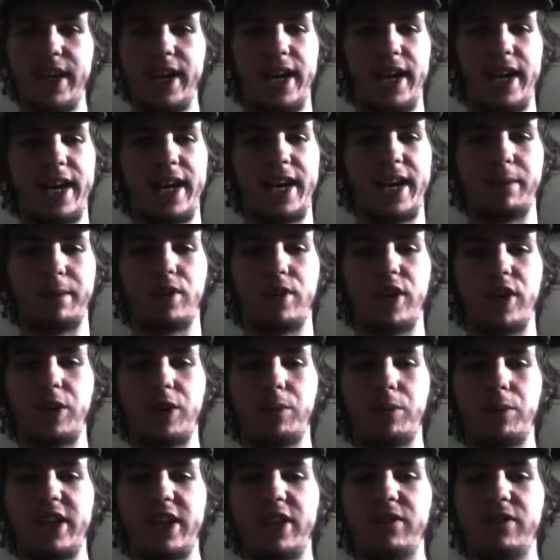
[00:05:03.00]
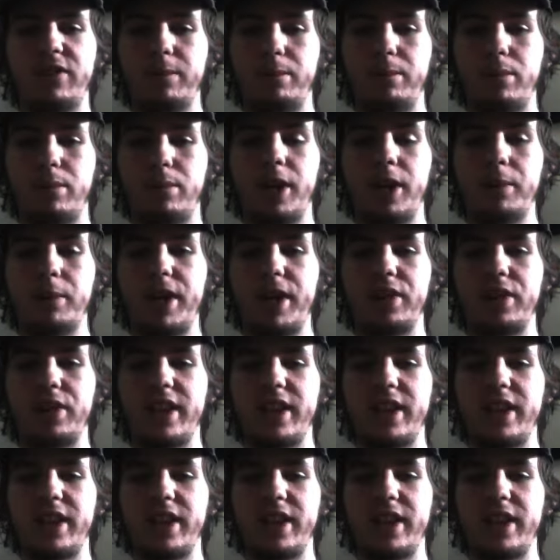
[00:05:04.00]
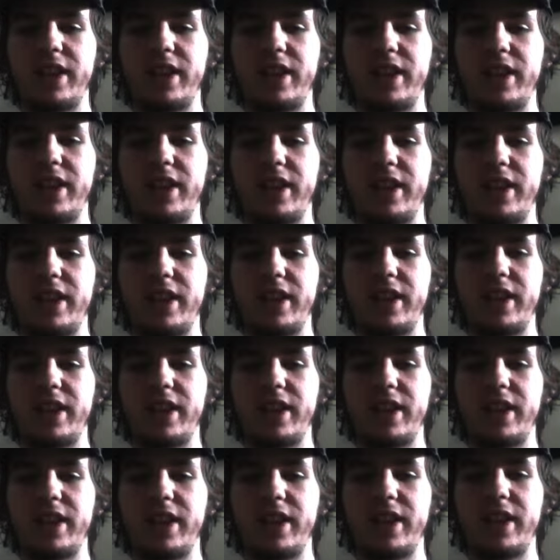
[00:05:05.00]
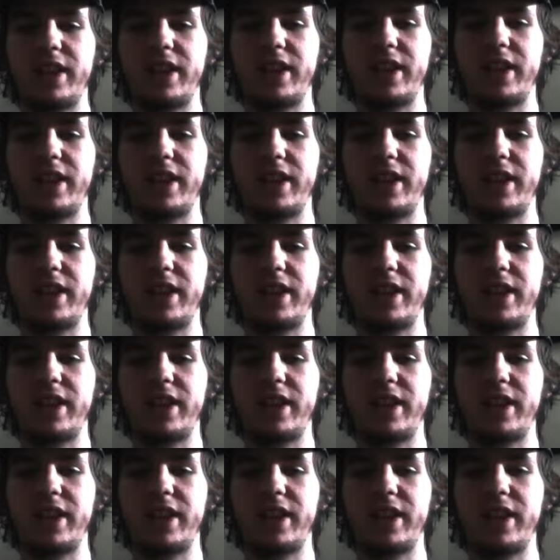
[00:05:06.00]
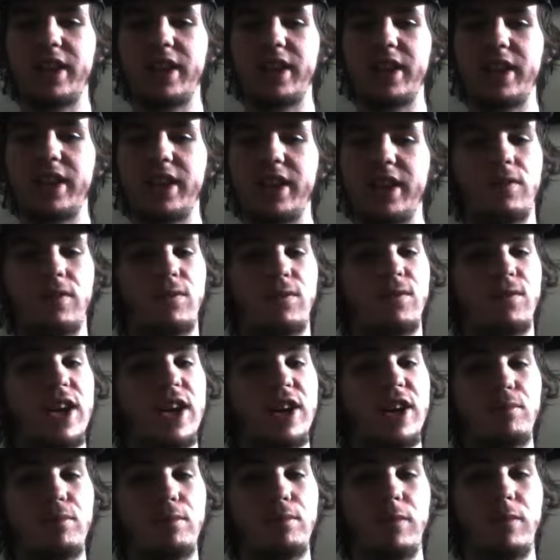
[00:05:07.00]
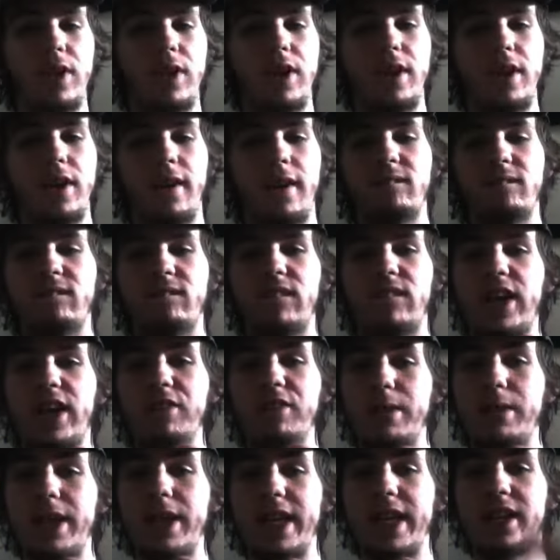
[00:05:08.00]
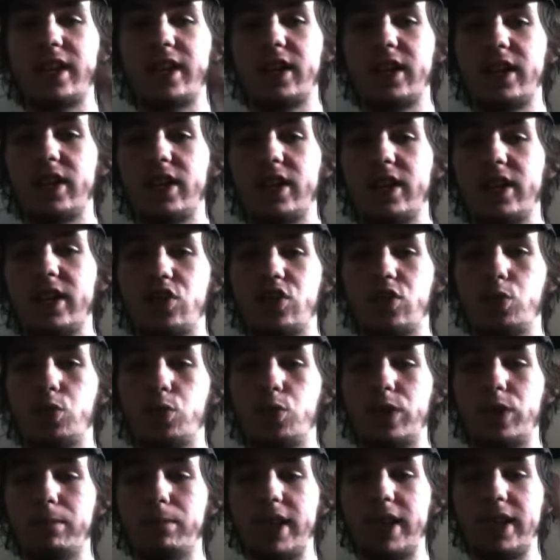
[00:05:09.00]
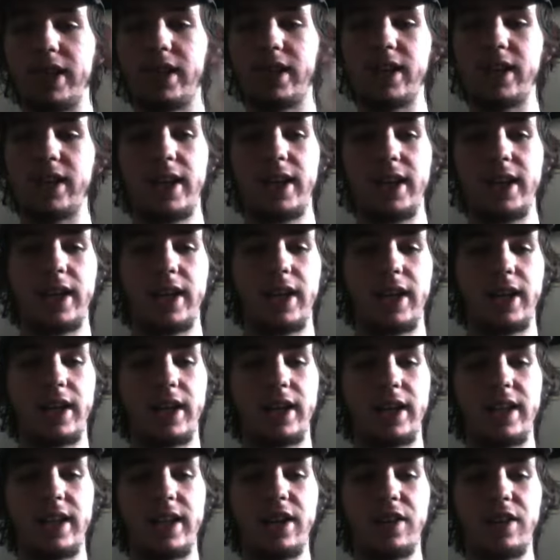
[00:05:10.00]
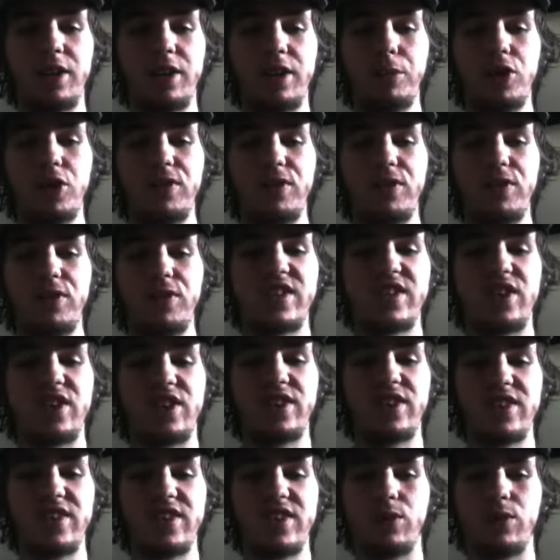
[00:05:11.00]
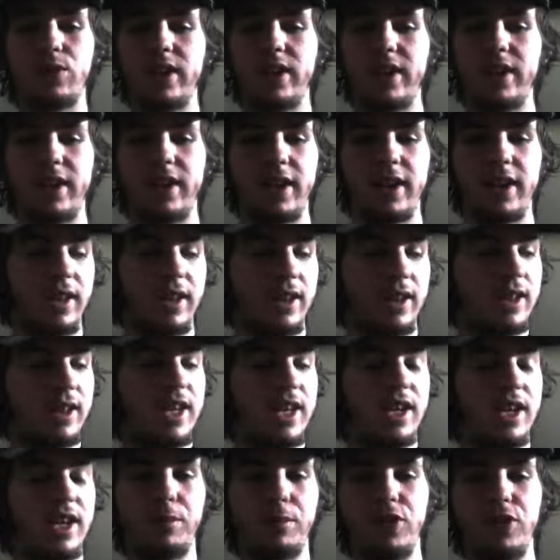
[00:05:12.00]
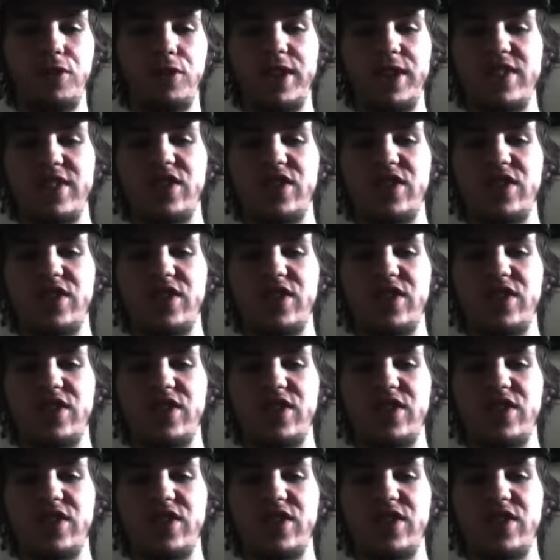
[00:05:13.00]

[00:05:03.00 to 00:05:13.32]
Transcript: and primarily primarily features seven gender diverse characters, five five men, two women. The other movie is also the other movie is